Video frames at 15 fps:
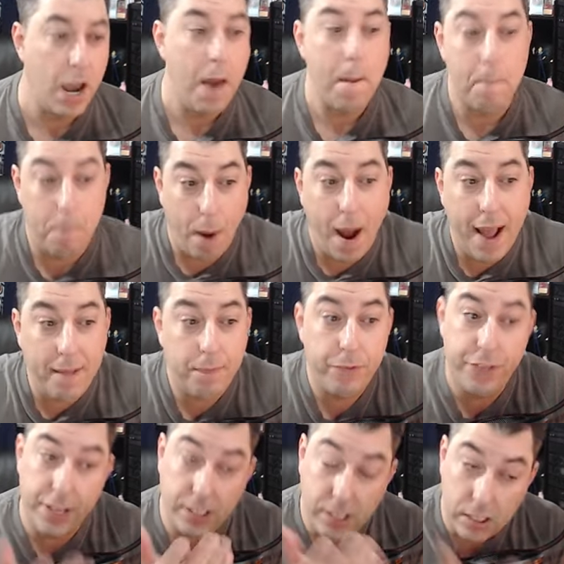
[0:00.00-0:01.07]
but
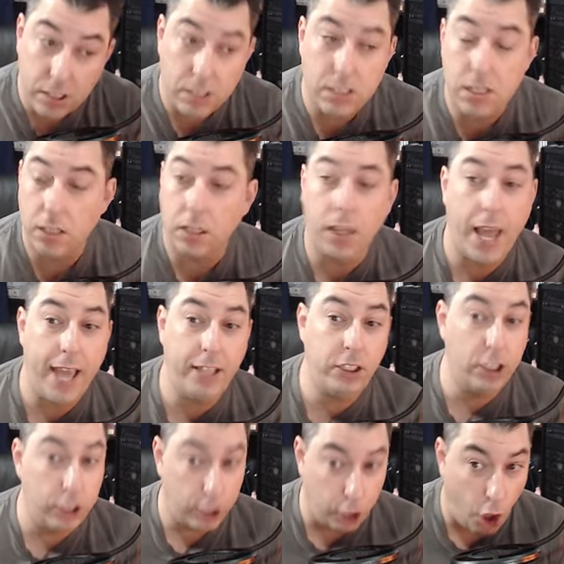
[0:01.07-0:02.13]
this is still a
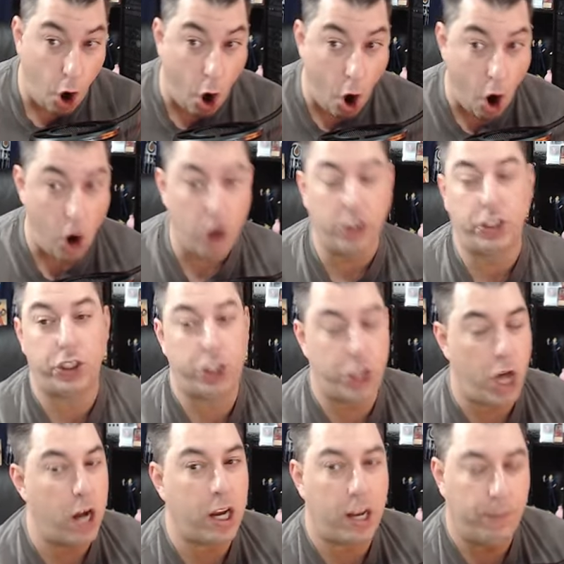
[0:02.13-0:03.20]
large
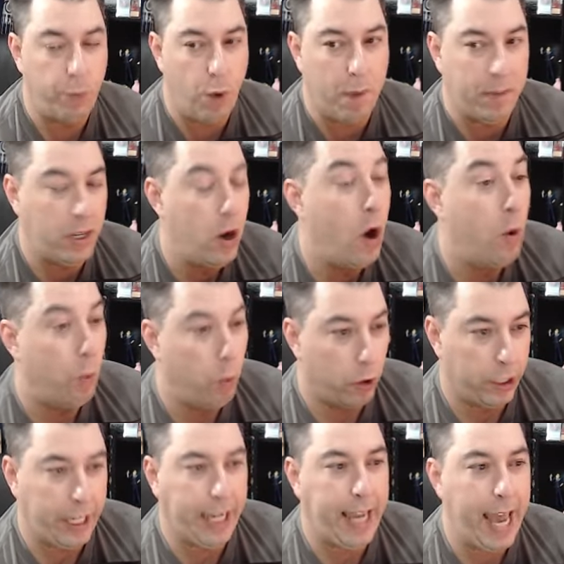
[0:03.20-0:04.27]
chunk of women
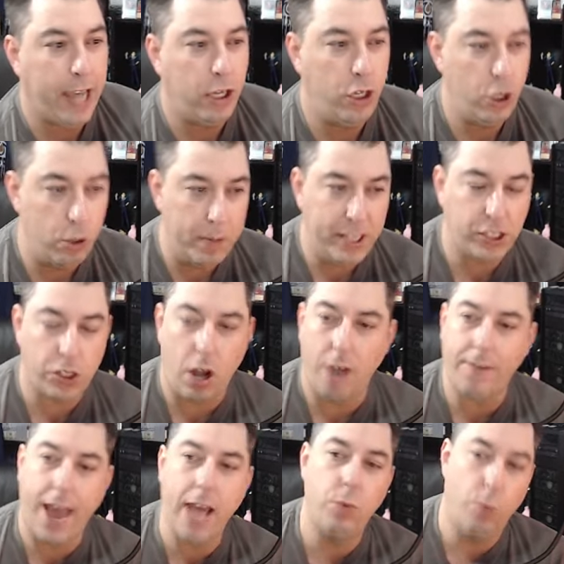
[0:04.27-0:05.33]
working at Ubisoft,
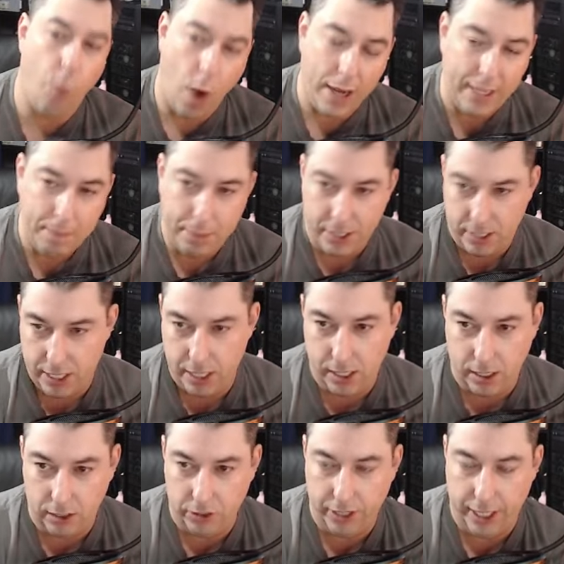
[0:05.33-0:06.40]
and one in
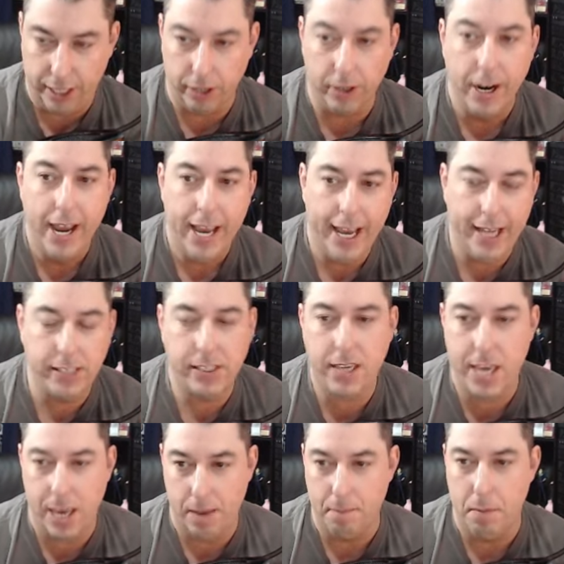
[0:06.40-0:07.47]
particular here is
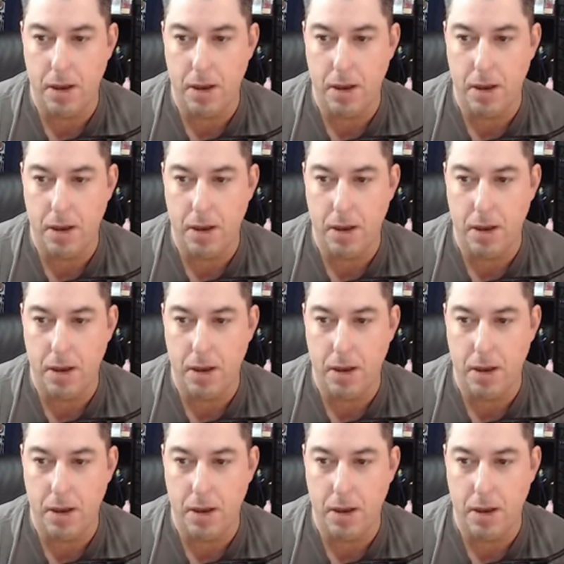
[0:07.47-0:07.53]
Kim